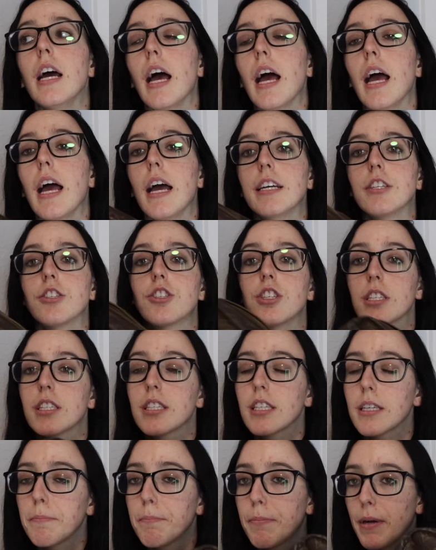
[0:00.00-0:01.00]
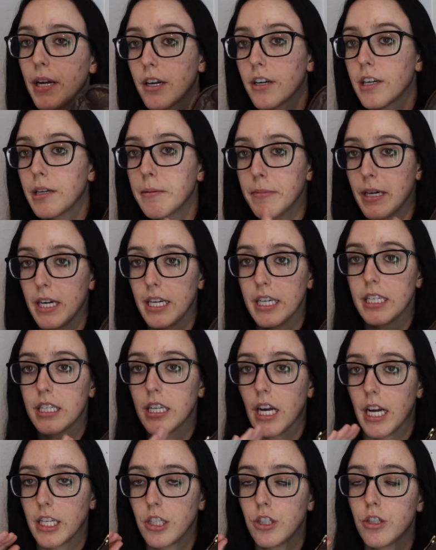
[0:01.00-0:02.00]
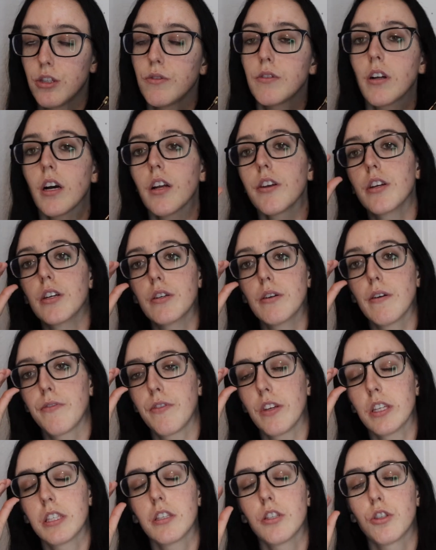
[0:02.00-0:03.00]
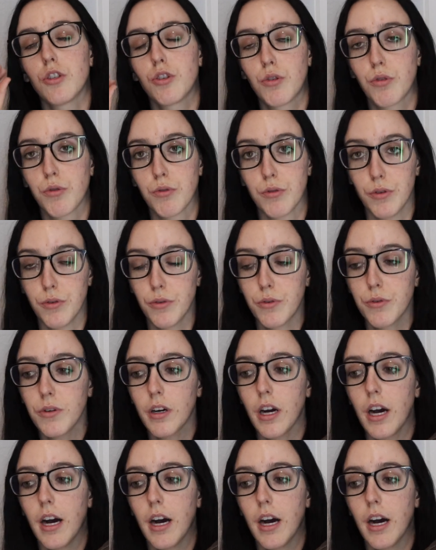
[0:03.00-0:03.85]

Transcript: And just to bear in mind, I do not know if this is true.